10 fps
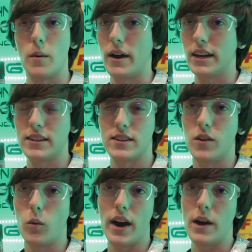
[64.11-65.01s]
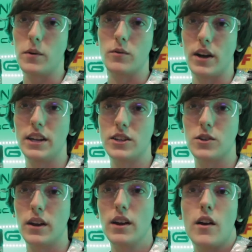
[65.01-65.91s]
robot gets in the way, we run
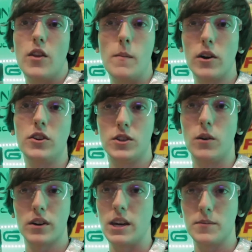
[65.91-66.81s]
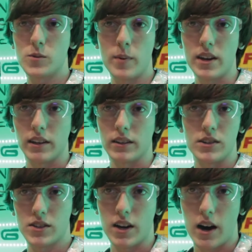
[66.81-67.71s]
into it, the motors don't keep spinning, they
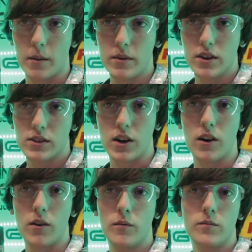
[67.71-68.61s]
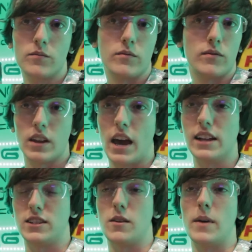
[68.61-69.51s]
stop. So
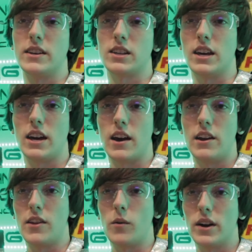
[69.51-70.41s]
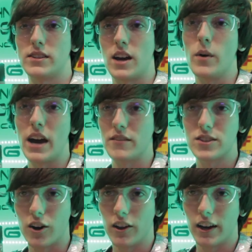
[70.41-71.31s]
it's basically another way to say we have
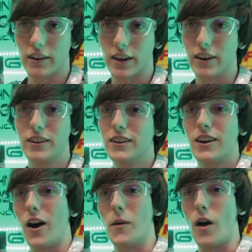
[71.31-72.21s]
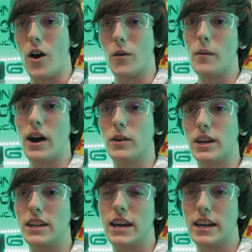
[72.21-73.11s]
stall out code. Um, our robot
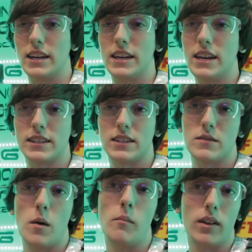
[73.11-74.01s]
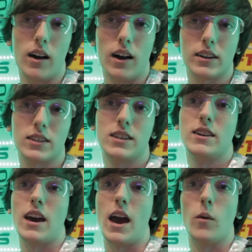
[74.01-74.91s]
can hit, get blocked,
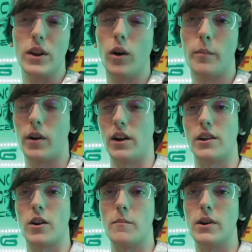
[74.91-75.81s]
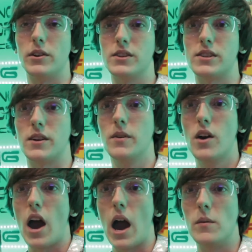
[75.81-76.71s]
and we don't burn out our motors. Um,
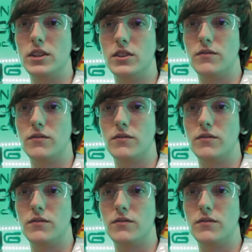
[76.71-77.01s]
and we